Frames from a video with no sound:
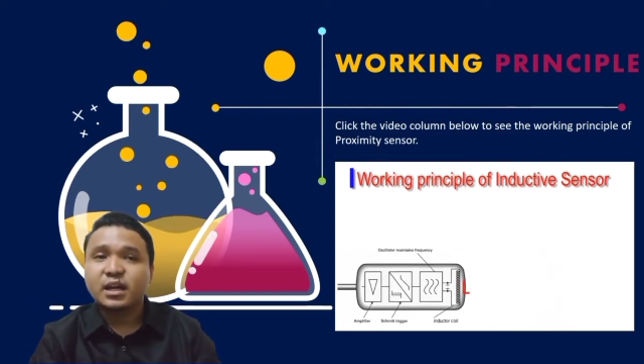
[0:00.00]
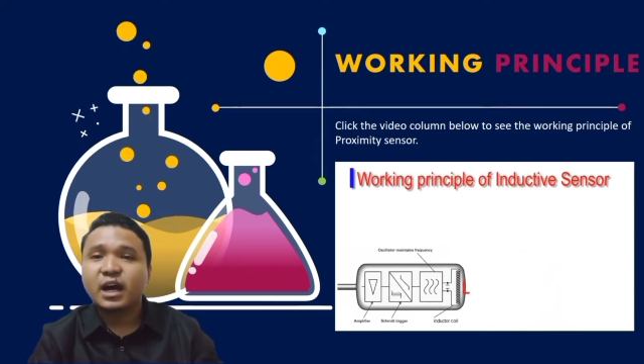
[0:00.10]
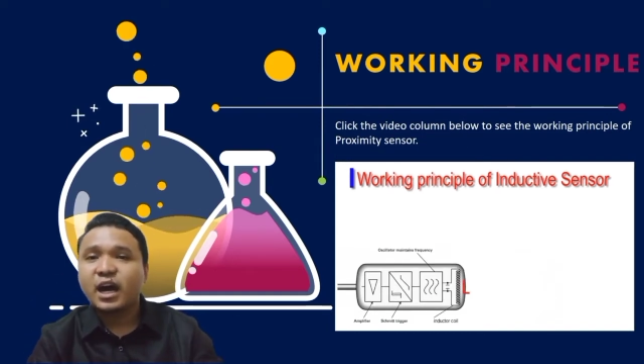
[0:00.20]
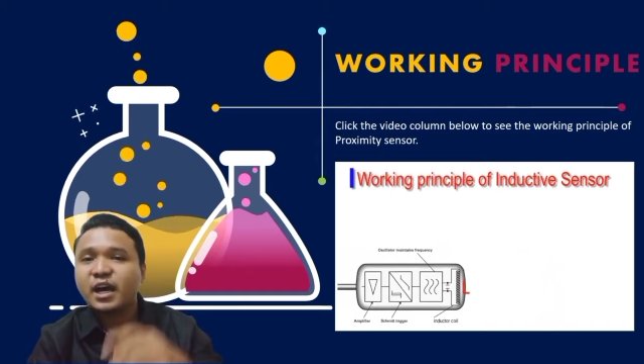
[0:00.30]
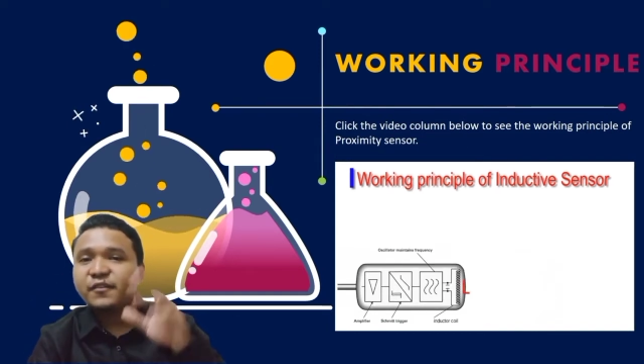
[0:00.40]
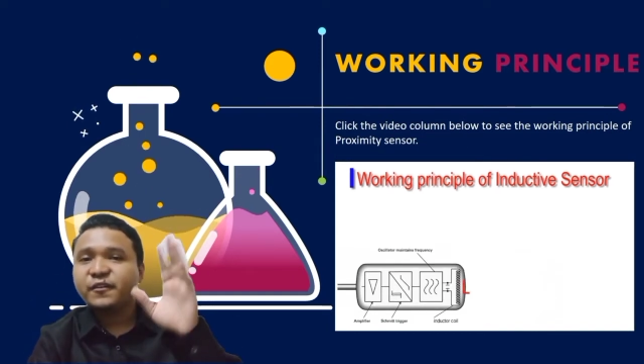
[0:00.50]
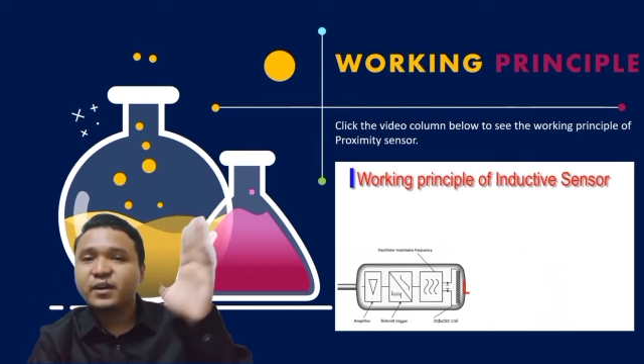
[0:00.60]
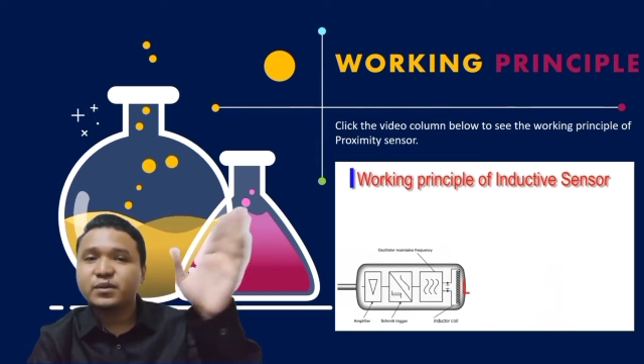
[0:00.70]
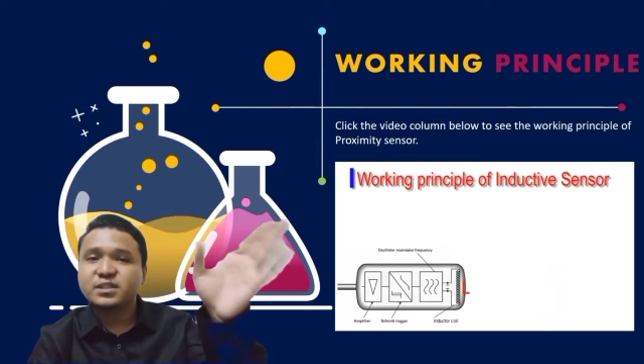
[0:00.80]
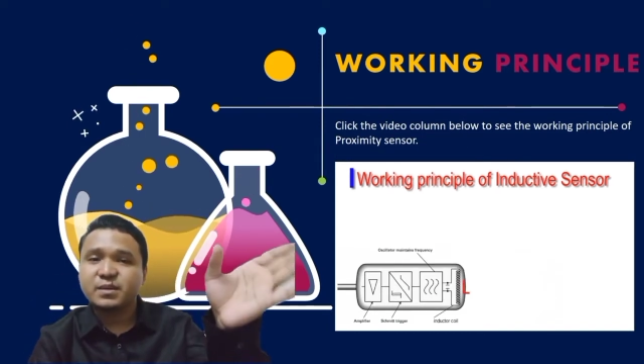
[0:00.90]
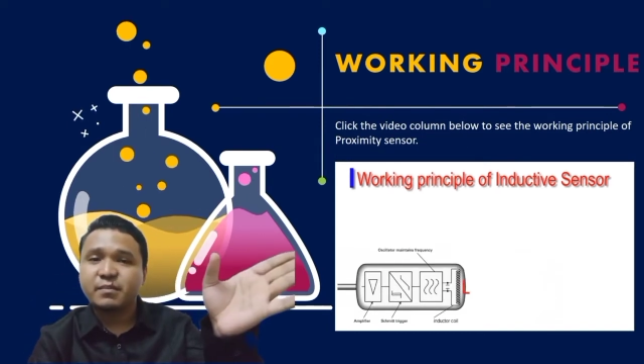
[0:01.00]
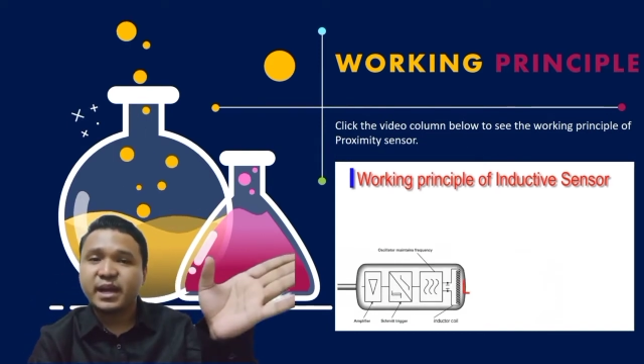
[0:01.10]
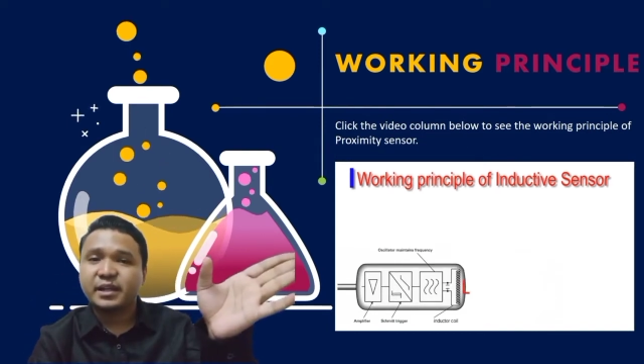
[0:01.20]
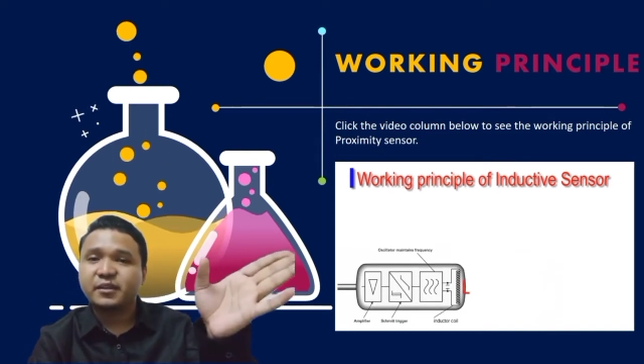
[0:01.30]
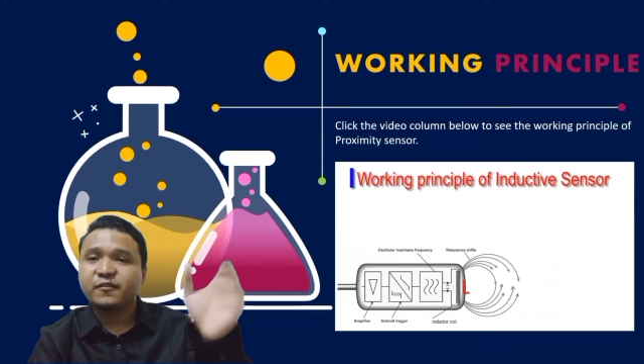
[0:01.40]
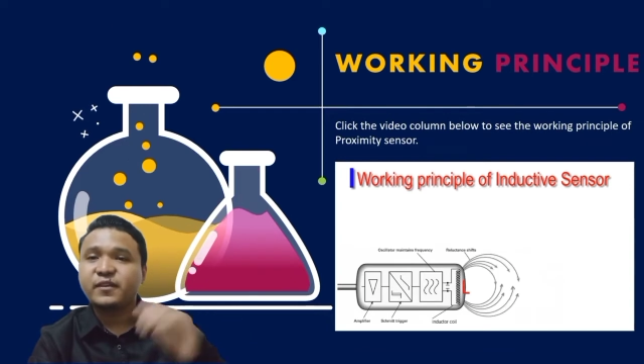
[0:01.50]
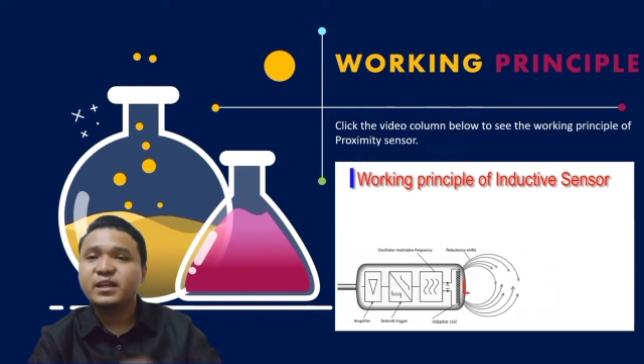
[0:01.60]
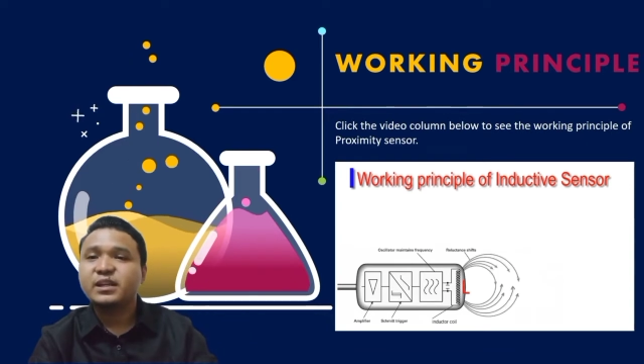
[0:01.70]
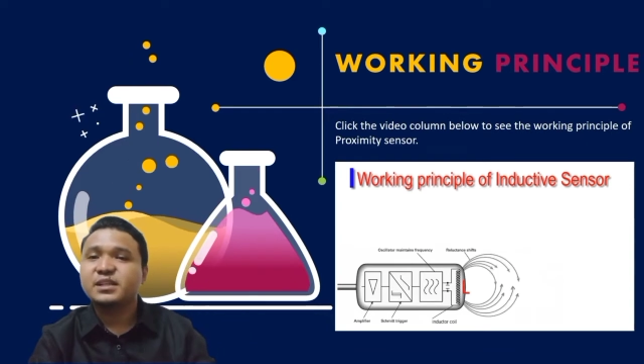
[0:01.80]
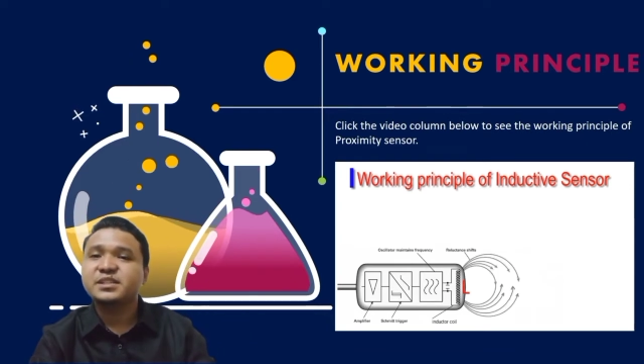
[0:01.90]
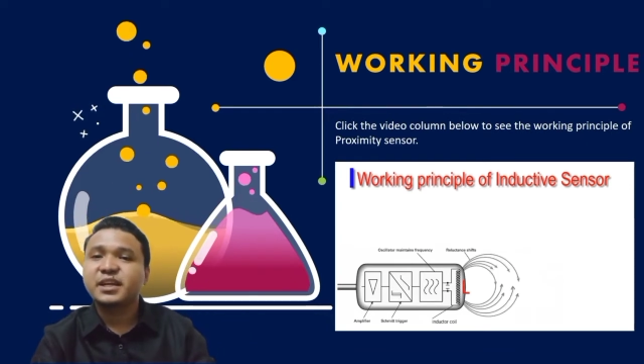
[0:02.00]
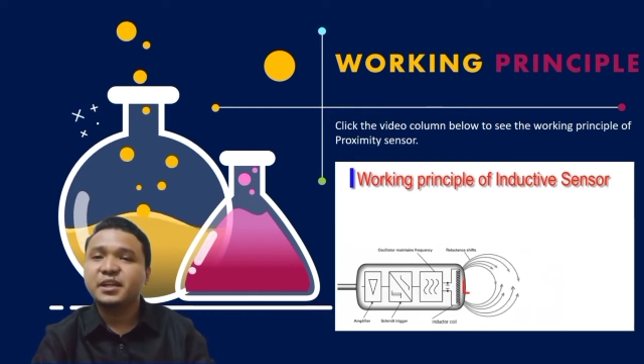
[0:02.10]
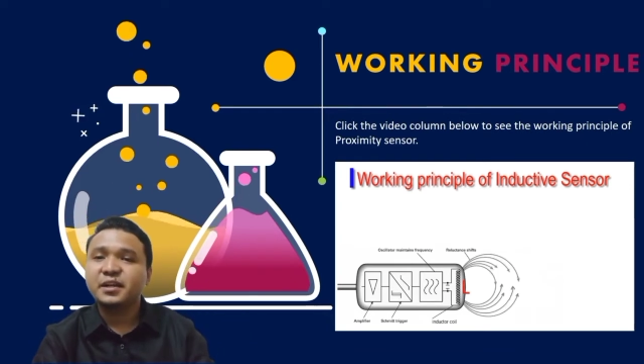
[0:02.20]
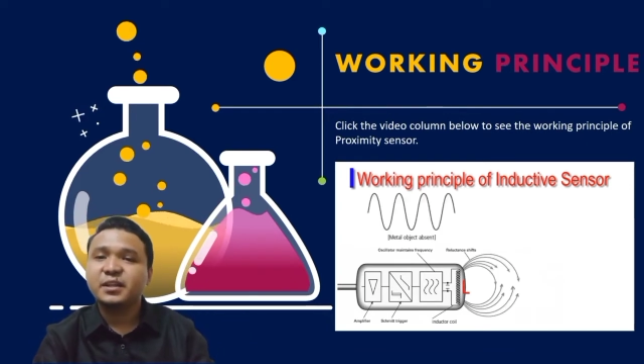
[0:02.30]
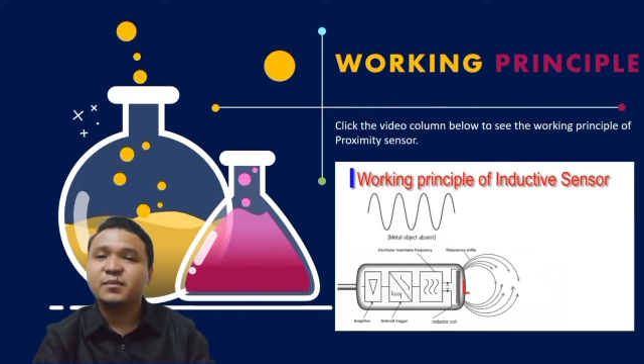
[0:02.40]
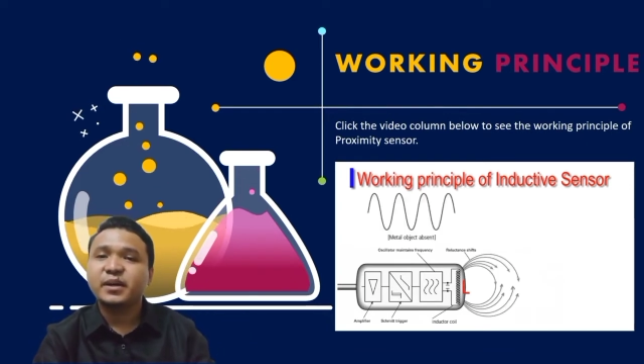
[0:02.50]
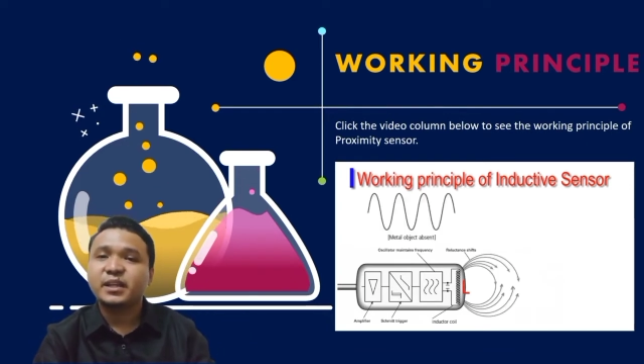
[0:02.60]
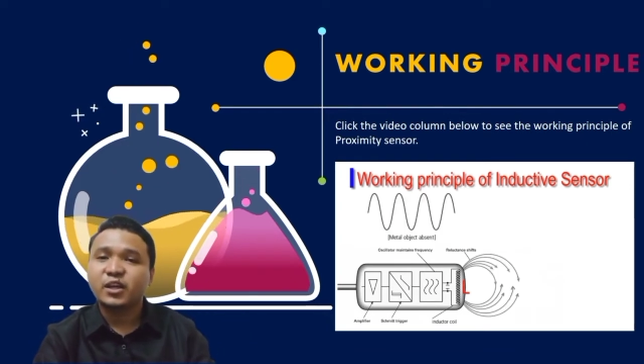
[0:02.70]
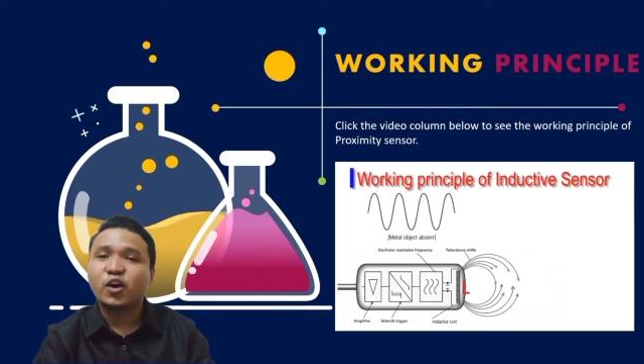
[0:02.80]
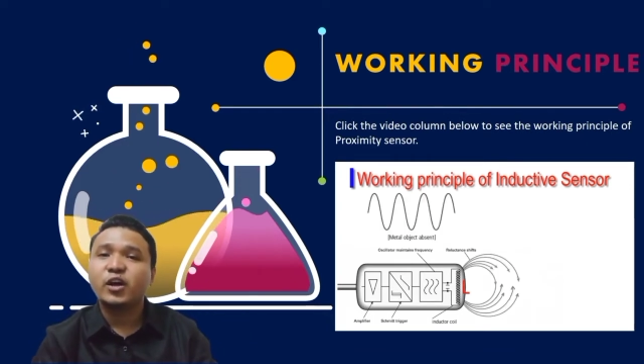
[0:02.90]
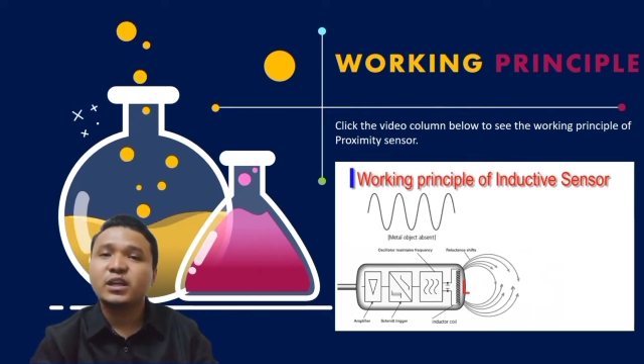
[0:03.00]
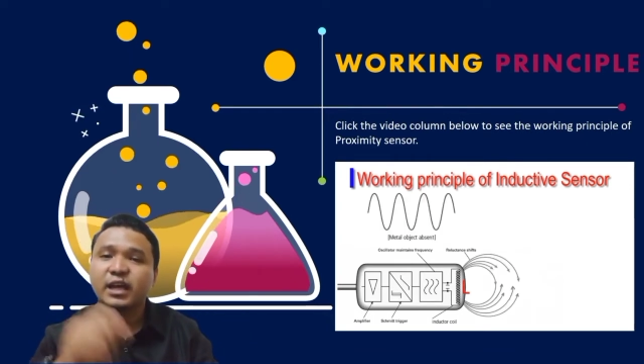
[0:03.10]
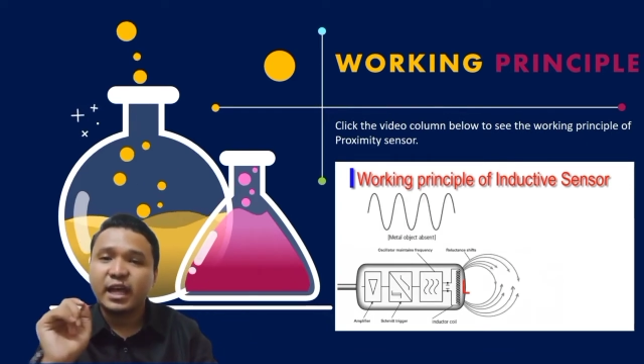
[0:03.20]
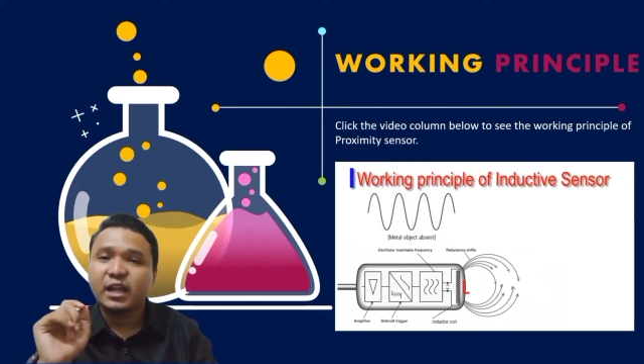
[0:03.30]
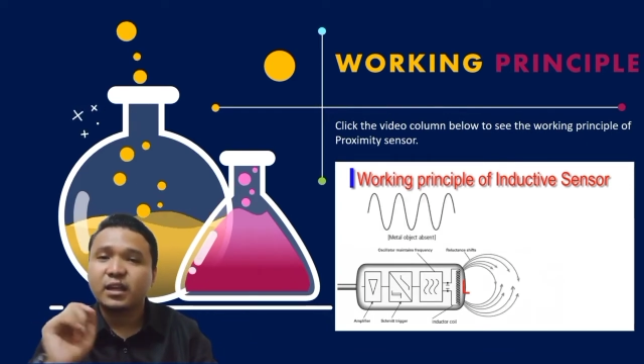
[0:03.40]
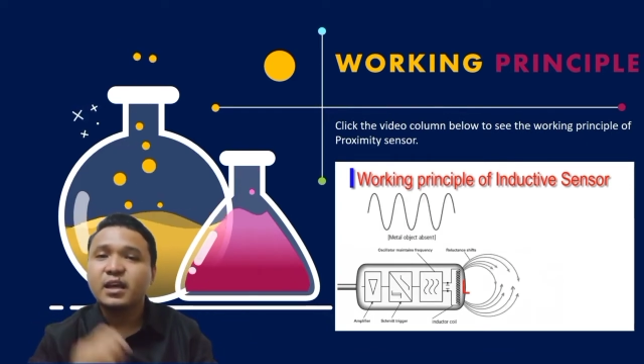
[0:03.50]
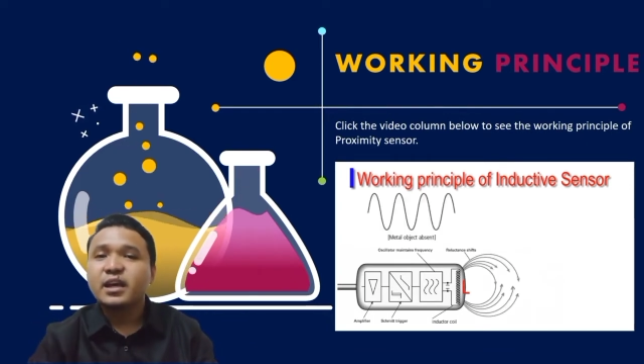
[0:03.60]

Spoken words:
a high-frequency magnetic field is generated by the coil L